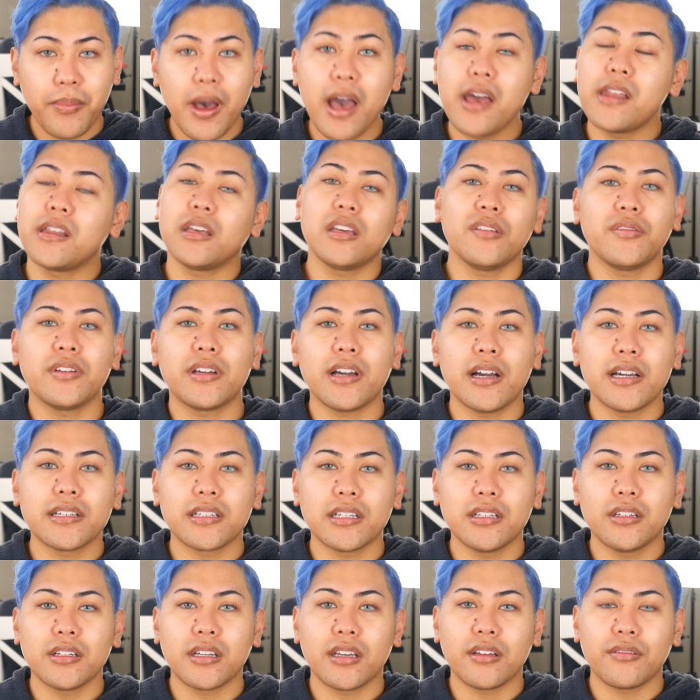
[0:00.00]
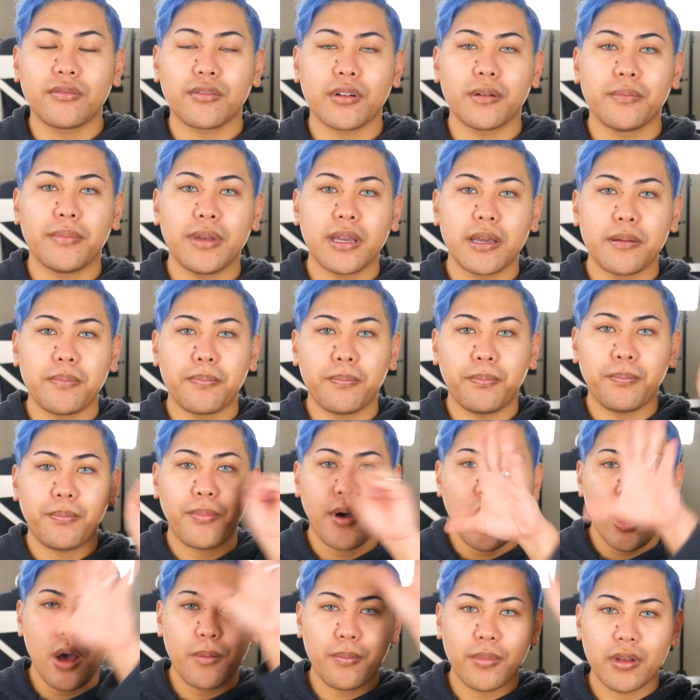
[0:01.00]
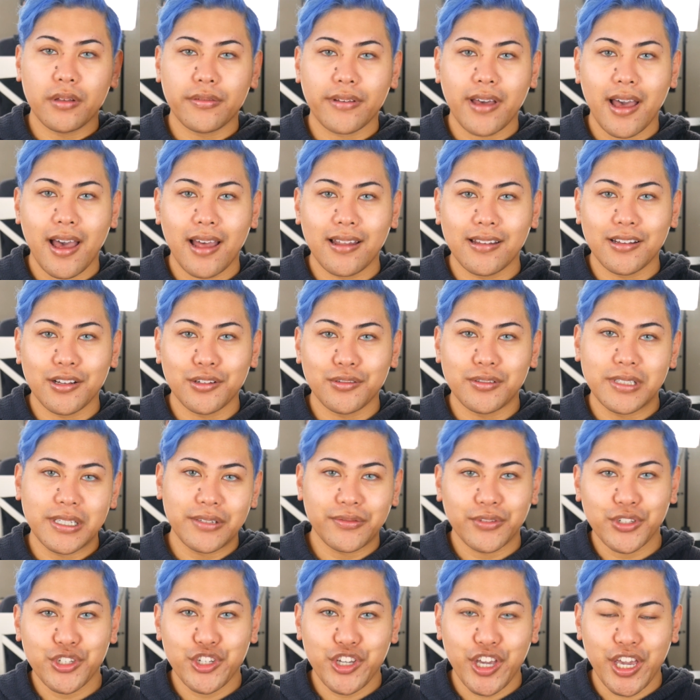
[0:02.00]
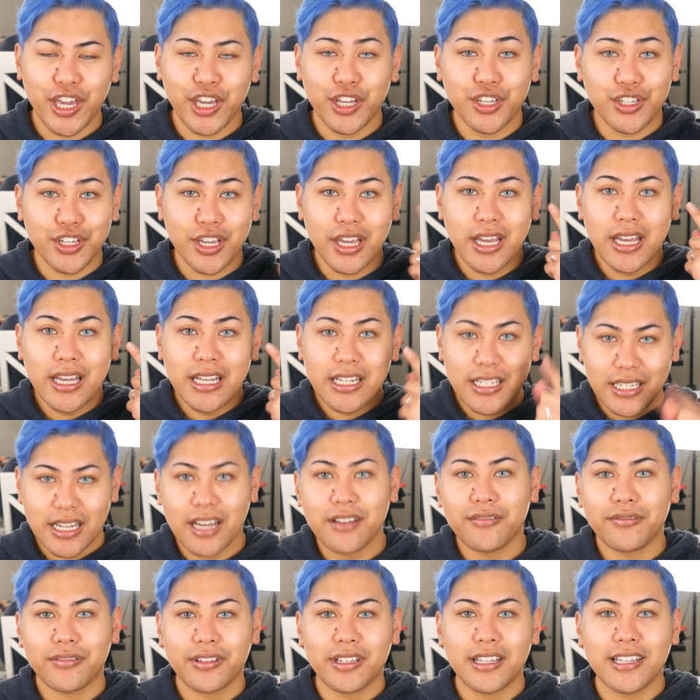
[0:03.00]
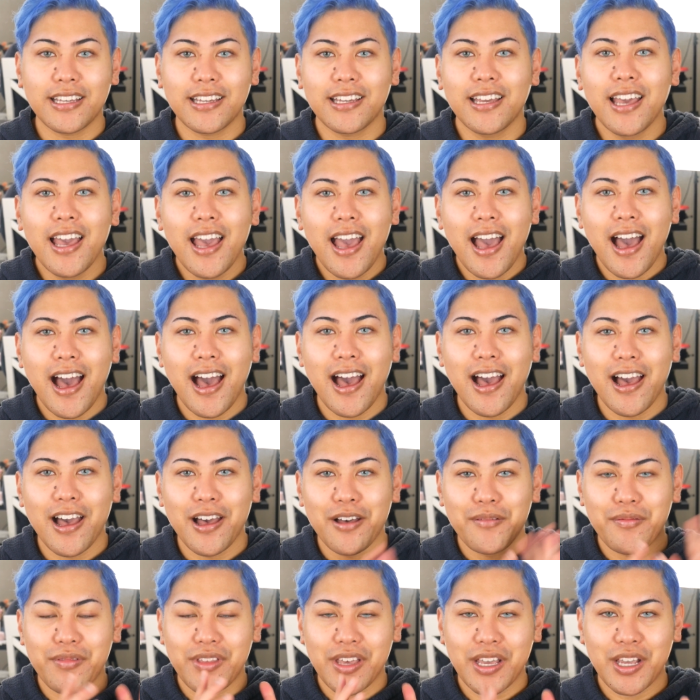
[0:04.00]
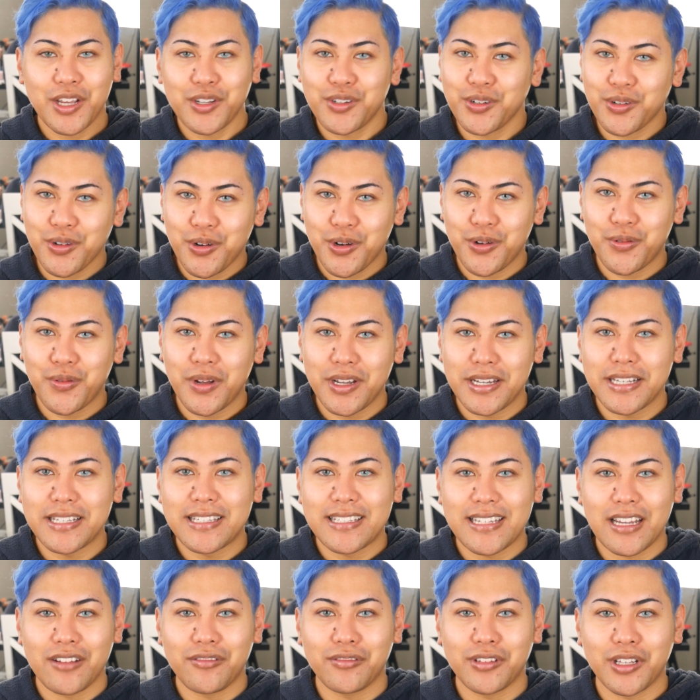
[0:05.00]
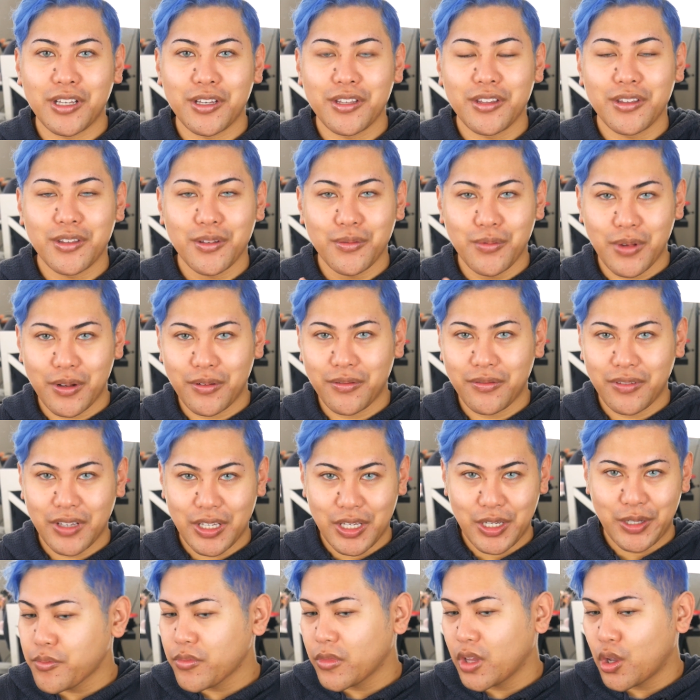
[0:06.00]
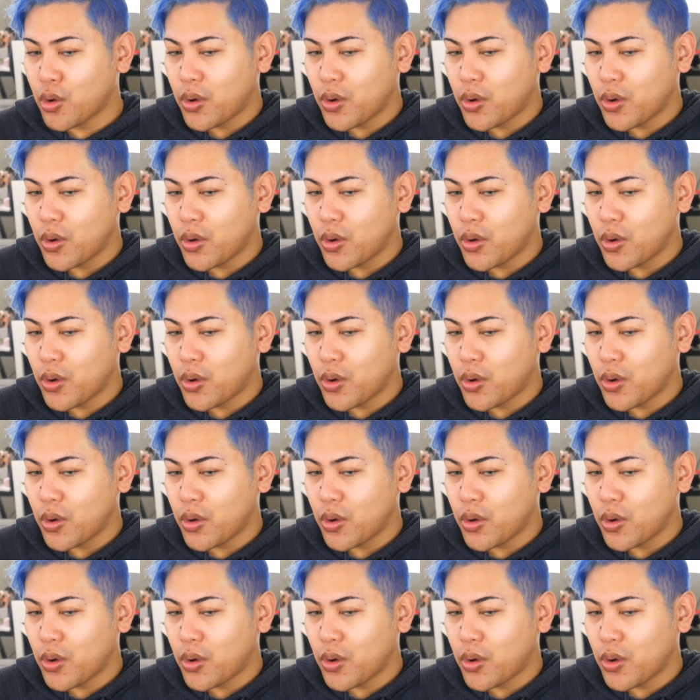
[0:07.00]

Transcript: But if you guys are looking for a big pop of color, different change, definitely the Hidrocor one is definitely the one for you.